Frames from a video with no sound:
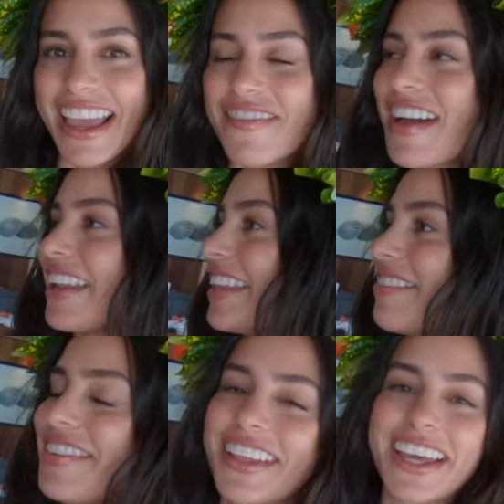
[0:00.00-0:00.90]
I finally
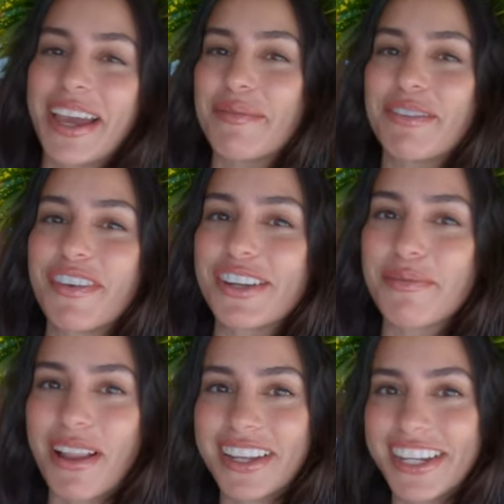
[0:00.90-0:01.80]
feel like I'm in French
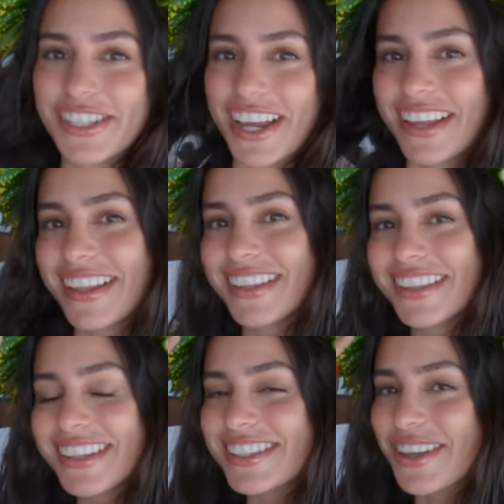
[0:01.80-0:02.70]
Polynesia.
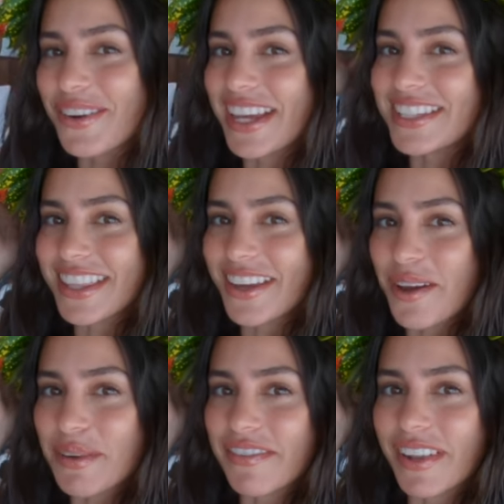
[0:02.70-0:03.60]
So nice that they got
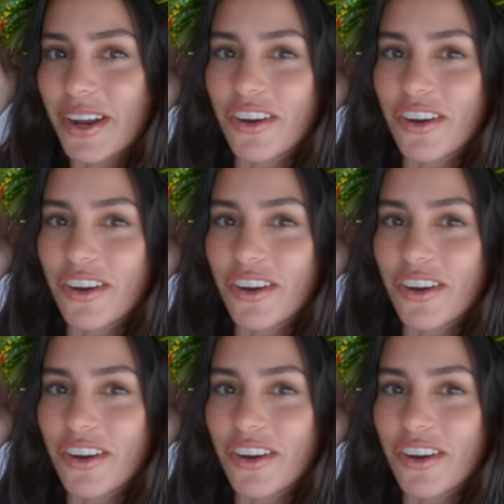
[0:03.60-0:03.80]
me a flower